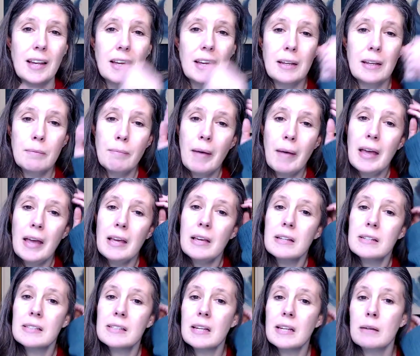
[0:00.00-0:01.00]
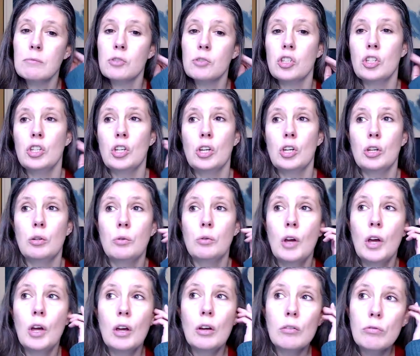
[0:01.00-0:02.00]
And it may seem to you
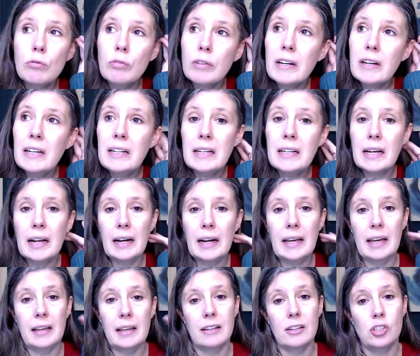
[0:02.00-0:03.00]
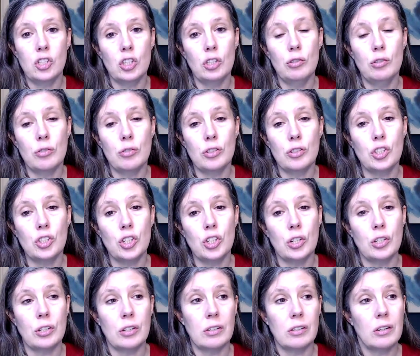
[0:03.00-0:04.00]
really clear that children
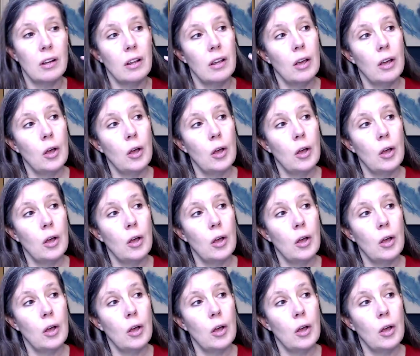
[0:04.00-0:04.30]
shouldn't